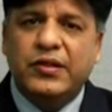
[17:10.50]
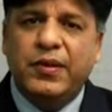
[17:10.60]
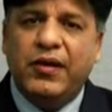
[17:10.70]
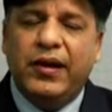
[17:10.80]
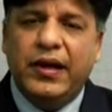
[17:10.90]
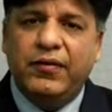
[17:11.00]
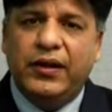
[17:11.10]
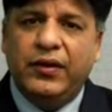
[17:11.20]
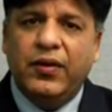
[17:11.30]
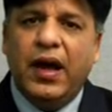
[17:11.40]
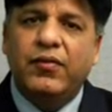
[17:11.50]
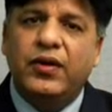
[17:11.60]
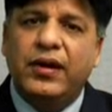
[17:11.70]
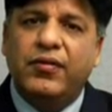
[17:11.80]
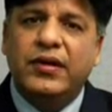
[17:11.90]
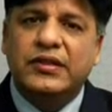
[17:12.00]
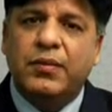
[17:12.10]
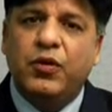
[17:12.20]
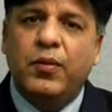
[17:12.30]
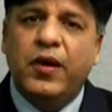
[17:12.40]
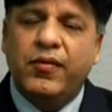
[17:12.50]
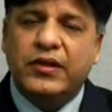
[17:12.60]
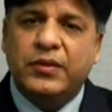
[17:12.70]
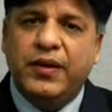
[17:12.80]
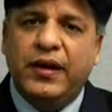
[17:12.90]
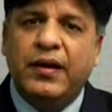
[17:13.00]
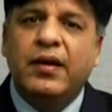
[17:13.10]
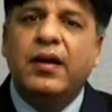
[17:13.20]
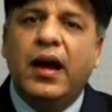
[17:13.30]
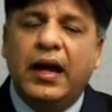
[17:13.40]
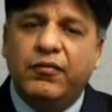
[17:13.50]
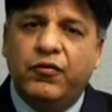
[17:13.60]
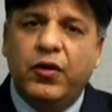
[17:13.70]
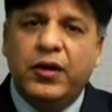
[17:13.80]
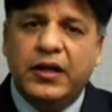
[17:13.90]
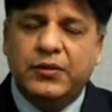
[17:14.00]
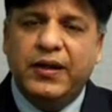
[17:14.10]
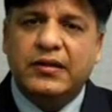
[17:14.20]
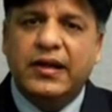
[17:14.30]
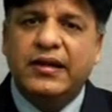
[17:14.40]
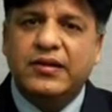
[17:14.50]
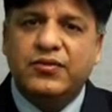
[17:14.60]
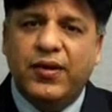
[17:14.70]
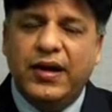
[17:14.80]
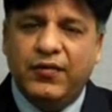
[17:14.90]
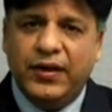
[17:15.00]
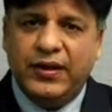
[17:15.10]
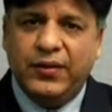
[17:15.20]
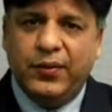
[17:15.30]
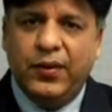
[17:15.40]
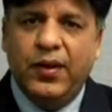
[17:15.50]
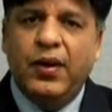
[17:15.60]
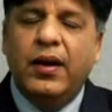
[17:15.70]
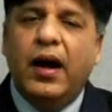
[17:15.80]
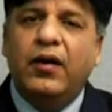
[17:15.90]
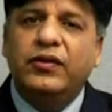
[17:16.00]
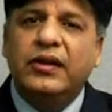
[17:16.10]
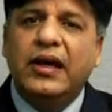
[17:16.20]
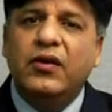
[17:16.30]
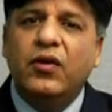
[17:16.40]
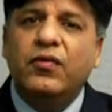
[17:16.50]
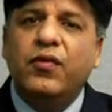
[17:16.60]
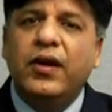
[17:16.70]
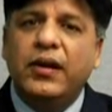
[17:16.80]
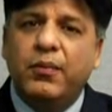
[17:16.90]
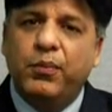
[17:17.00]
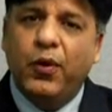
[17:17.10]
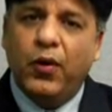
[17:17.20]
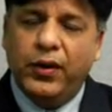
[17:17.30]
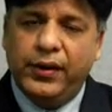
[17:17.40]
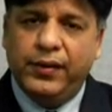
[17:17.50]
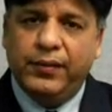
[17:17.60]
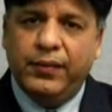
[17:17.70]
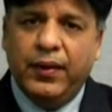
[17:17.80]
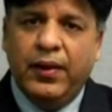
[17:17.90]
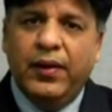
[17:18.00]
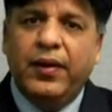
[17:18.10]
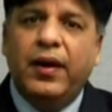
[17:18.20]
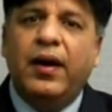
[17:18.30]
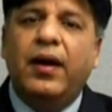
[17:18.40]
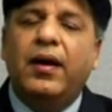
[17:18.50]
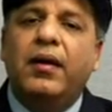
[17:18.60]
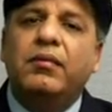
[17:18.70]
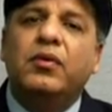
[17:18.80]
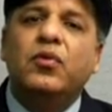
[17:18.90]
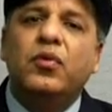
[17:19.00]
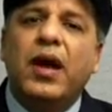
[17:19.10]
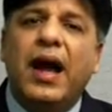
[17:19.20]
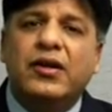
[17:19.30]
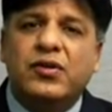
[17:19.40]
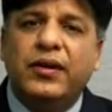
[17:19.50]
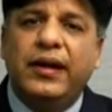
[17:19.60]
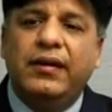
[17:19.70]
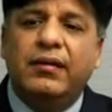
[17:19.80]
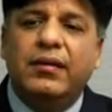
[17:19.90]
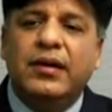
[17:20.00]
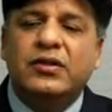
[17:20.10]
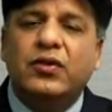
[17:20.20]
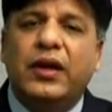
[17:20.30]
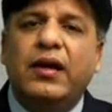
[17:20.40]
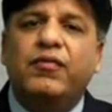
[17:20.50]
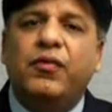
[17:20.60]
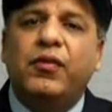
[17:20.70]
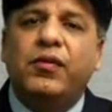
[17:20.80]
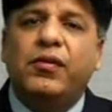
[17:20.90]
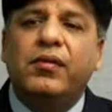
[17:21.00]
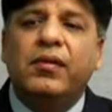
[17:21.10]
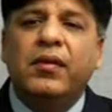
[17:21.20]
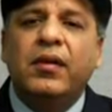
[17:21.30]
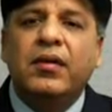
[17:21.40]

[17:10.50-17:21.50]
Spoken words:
resume ready with you. Have your degrees, diploma, resume, and work experience letters ready with you. After that, look for an employer who actually is looking for